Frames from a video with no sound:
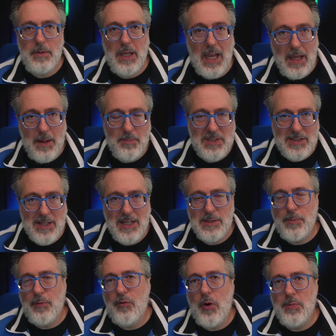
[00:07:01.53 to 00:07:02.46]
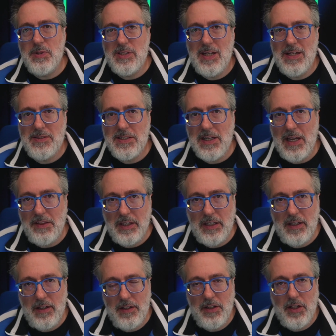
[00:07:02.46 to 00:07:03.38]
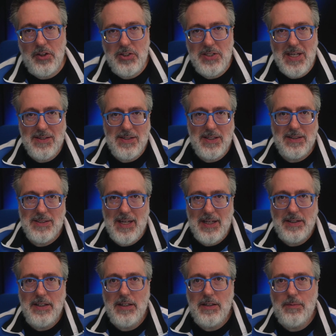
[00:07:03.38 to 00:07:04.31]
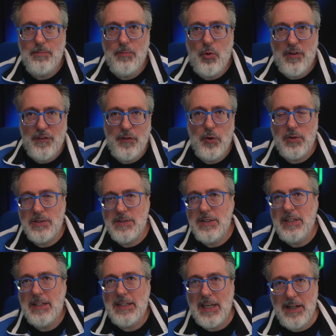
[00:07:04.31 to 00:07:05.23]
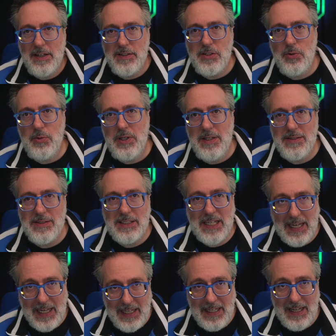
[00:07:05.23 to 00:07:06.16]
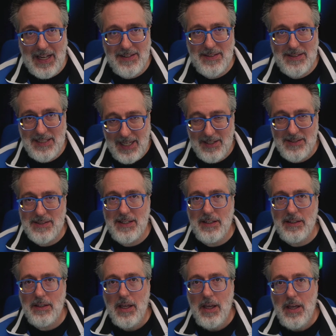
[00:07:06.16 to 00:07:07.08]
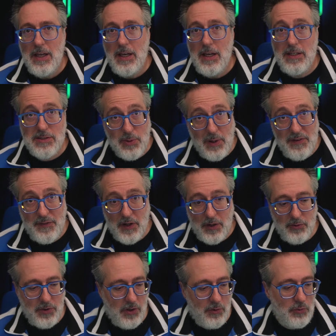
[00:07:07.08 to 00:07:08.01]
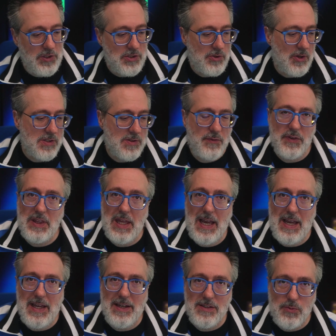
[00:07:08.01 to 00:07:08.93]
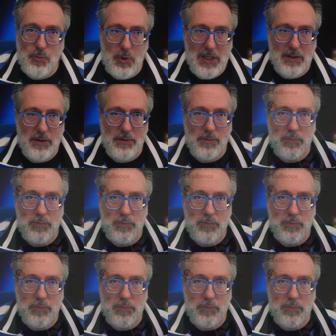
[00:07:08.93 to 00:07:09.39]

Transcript: And besides performance testing, I think another testing technique more folks need to get into is chaos testing, and so I found a resource for that as well.